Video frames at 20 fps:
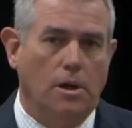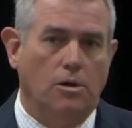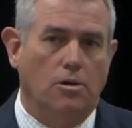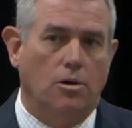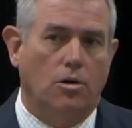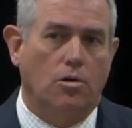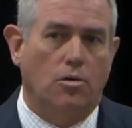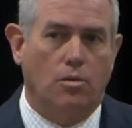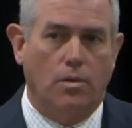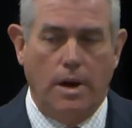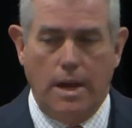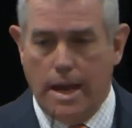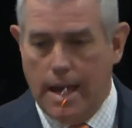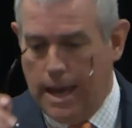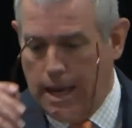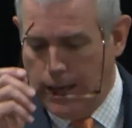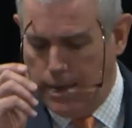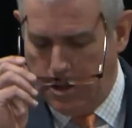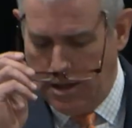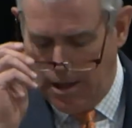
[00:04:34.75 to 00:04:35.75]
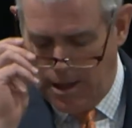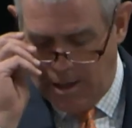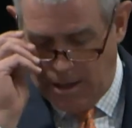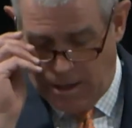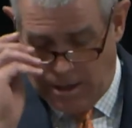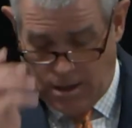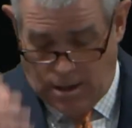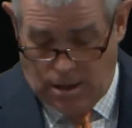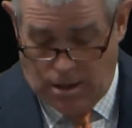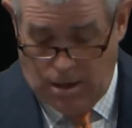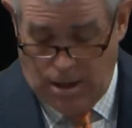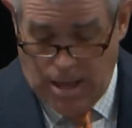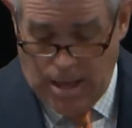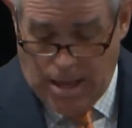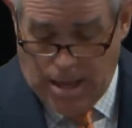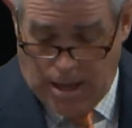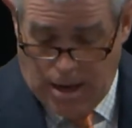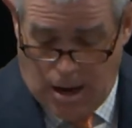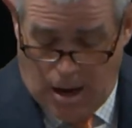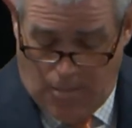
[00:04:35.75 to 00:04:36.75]
to create
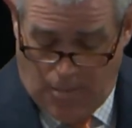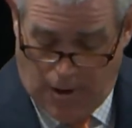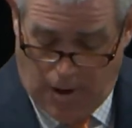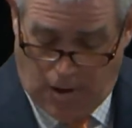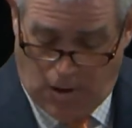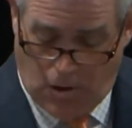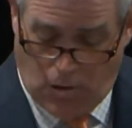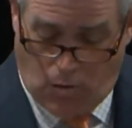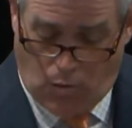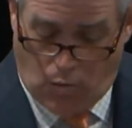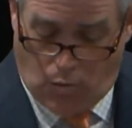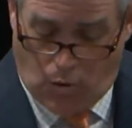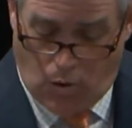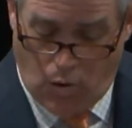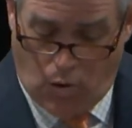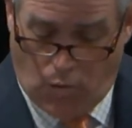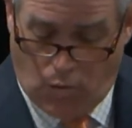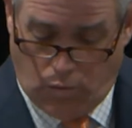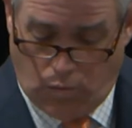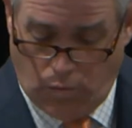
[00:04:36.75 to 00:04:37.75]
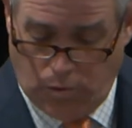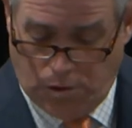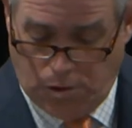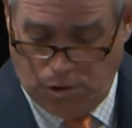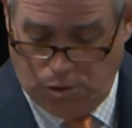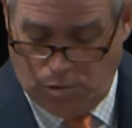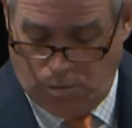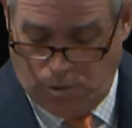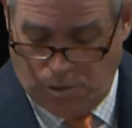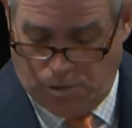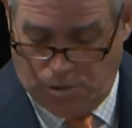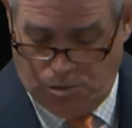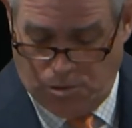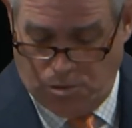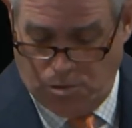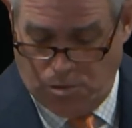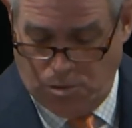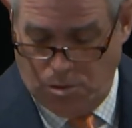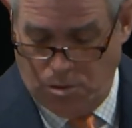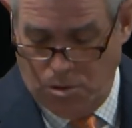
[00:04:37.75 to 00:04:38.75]
economic growth, which is what
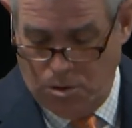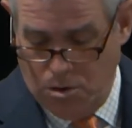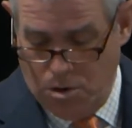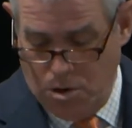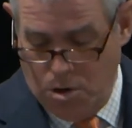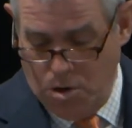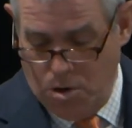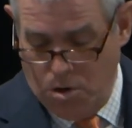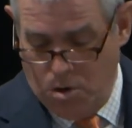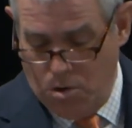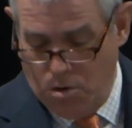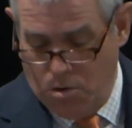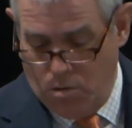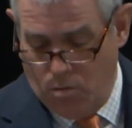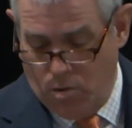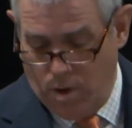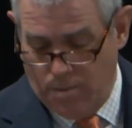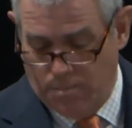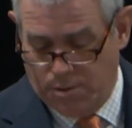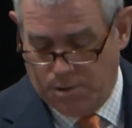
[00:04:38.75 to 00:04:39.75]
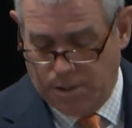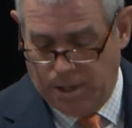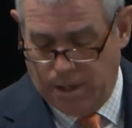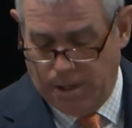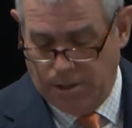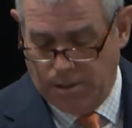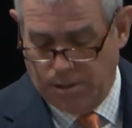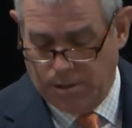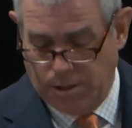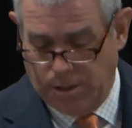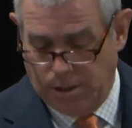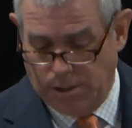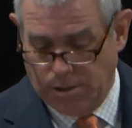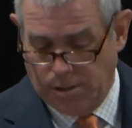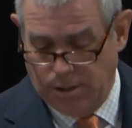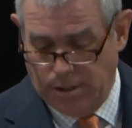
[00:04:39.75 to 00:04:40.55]
your website says?